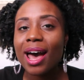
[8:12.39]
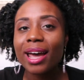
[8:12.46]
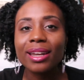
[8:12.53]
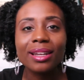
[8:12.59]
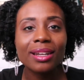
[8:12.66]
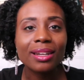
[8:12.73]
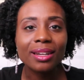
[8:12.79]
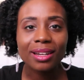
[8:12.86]

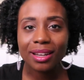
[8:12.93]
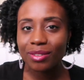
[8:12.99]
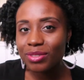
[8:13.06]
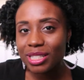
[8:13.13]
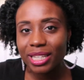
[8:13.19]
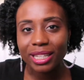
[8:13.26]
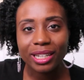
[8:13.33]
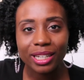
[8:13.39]
I'd love
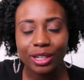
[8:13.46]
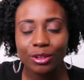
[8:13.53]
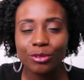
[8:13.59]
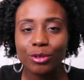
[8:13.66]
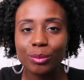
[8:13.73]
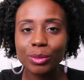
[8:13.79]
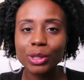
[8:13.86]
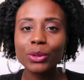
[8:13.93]
to hear
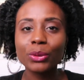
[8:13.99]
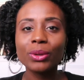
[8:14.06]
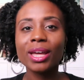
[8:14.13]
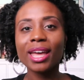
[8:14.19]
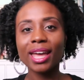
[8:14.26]
from you.